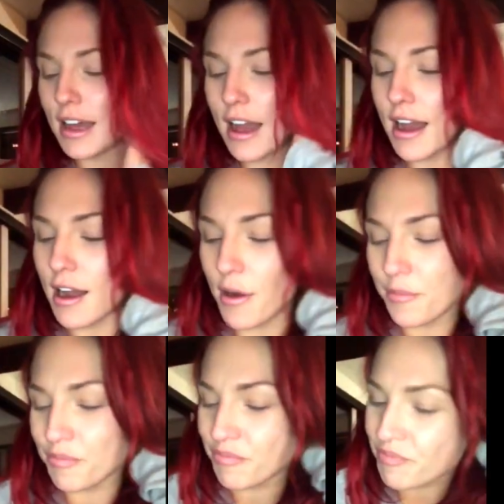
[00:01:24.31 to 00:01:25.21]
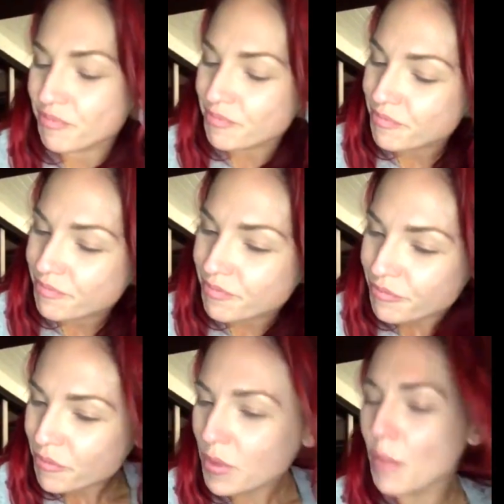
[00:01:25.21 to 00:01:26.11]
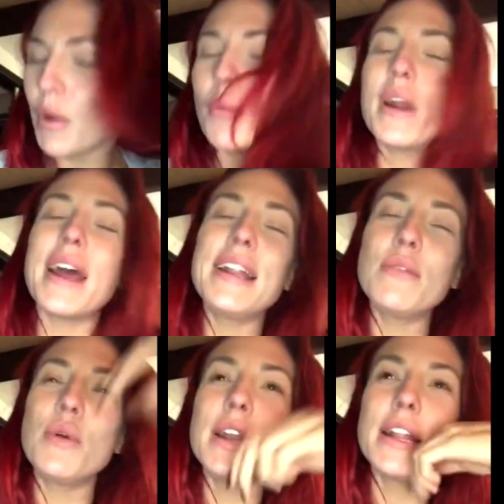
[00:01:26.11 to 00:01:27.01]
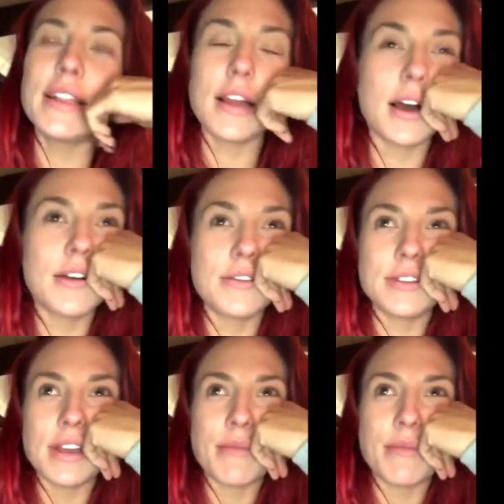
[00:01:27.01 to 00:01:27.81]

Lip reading: But what I loved